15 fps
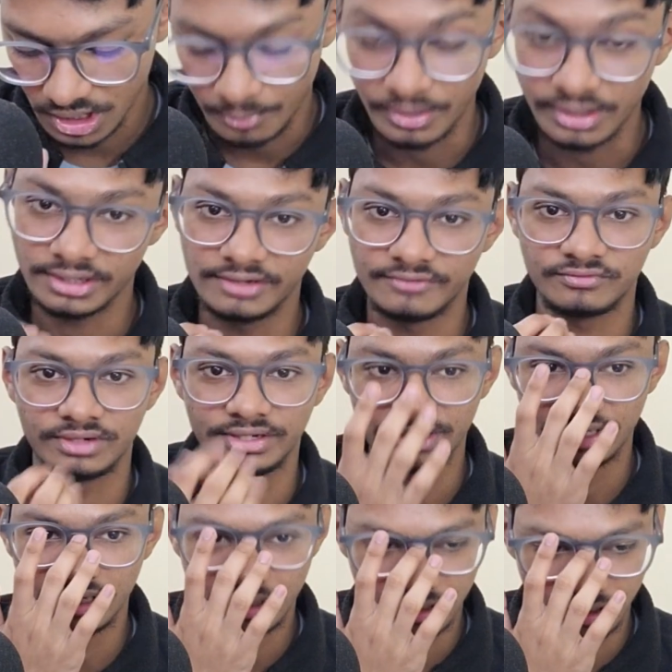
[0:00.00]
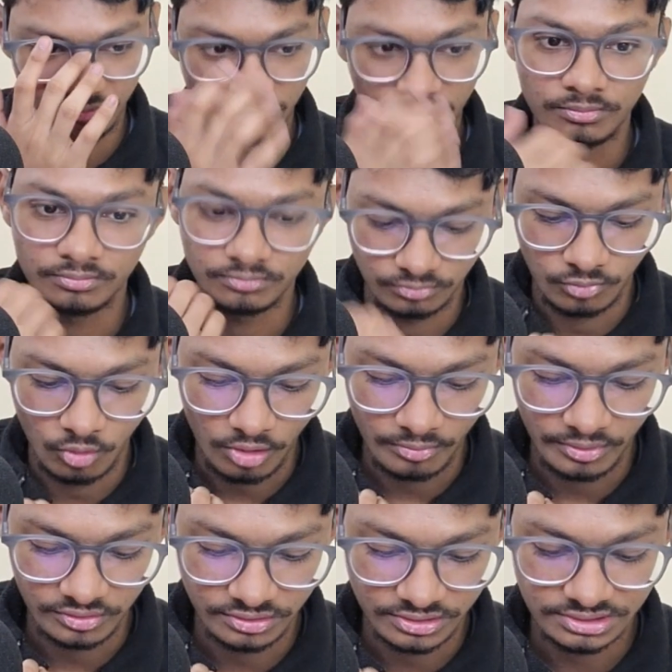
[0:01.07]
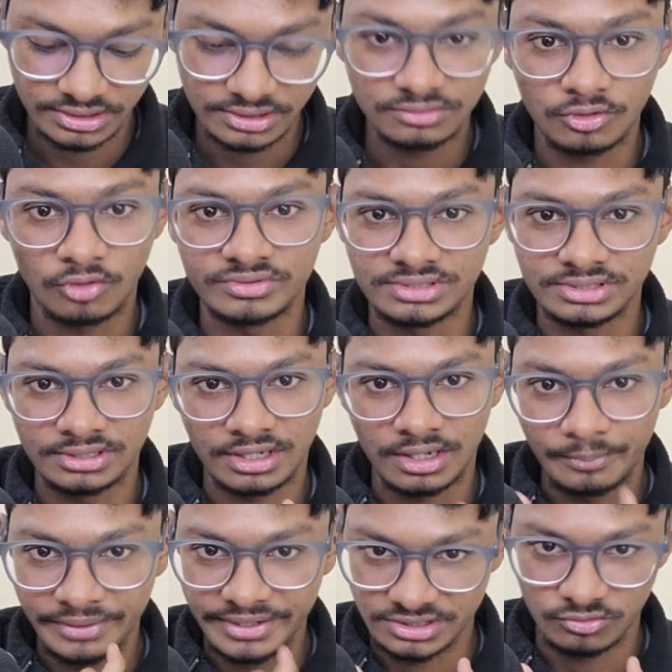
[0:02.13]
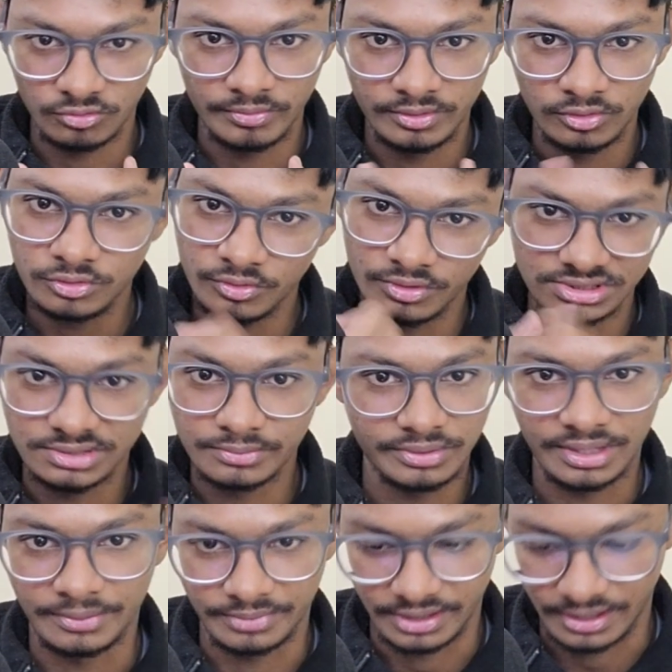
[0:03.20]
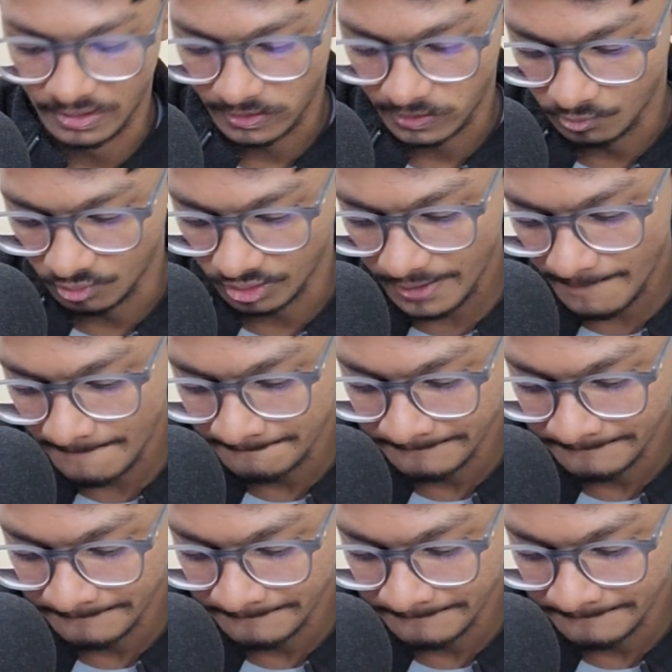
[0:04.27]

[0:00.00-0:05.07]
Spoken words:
But if like if you are born between these, then obviously the competition will be low, you can simply apply, okay.